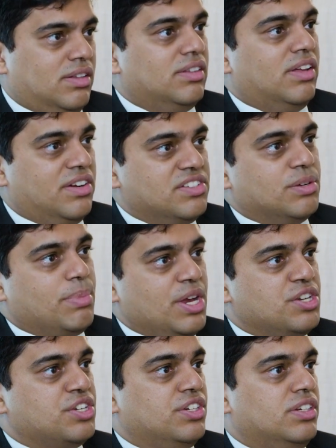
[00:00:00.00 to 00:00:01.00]
there is a
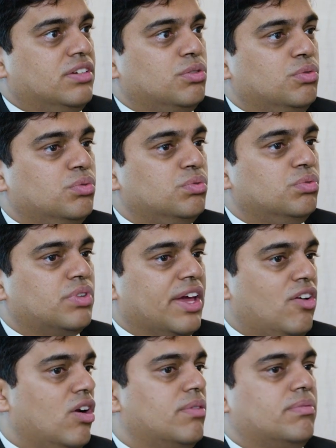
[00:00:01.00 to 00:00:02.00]
patient who
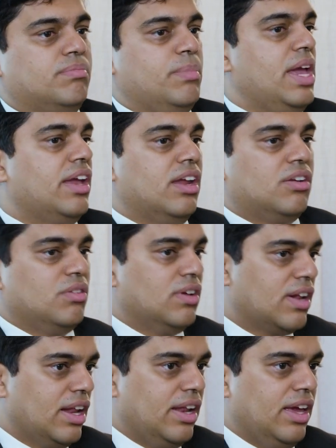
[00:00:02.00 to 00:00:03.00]
cannot make it to the
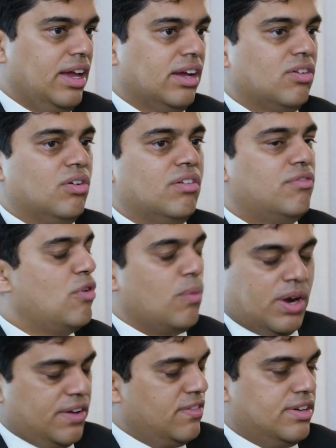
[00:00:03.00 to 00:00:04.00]
clinic, or for
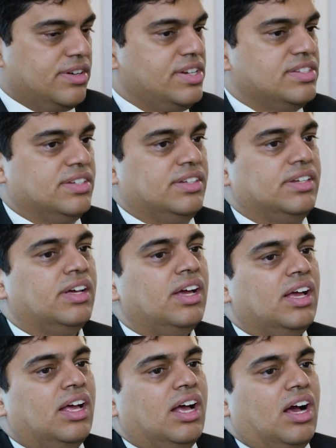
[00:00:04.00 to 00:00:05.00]
whatever reason,
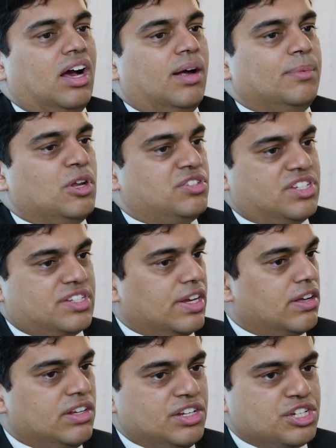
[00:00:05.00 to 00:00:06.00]

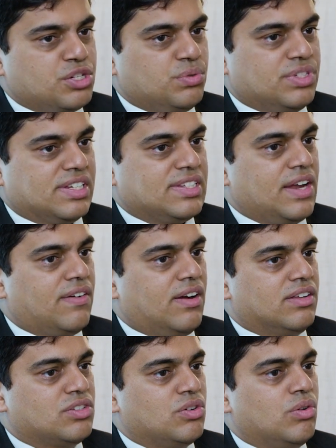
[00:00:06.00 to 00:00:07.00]
logistical issues,
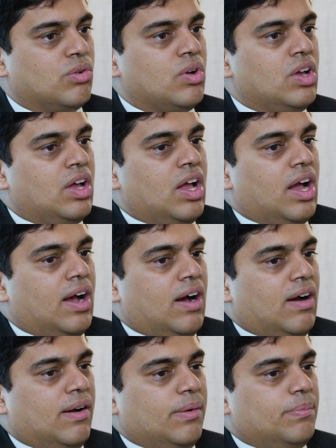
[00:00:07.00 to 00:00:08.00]
etc. So
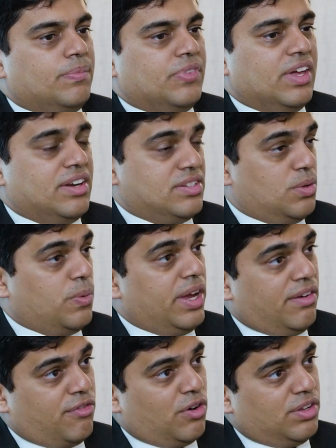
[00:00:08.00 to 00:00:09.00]
there is a
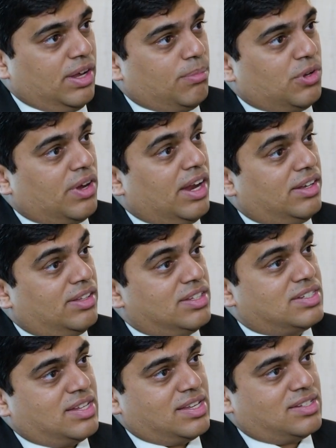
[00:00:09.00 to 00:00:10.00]
way for them to get
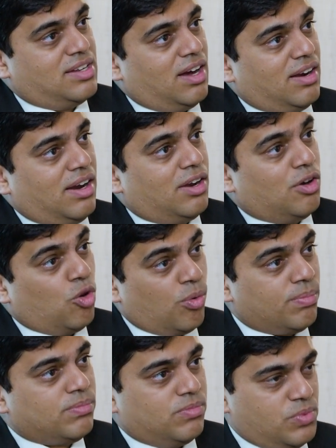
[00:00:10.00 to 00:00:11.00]
this test done at
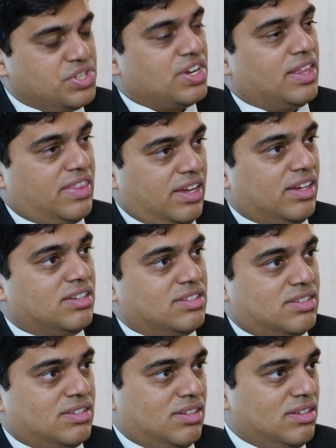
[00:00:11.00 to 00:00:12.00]
home, which I think
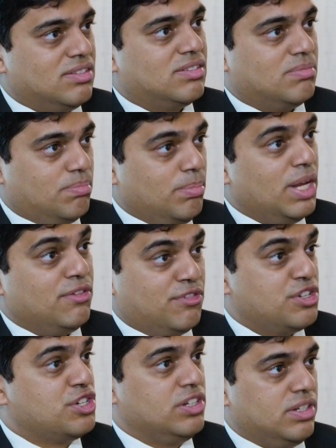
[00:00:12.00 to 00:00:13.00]
is
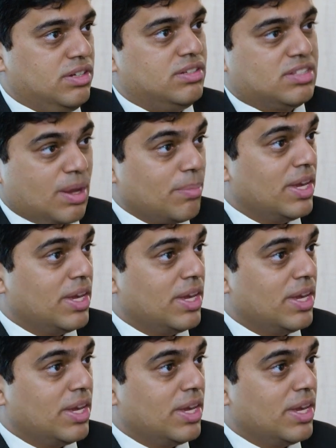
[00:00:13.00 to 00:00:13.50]
beneficial in some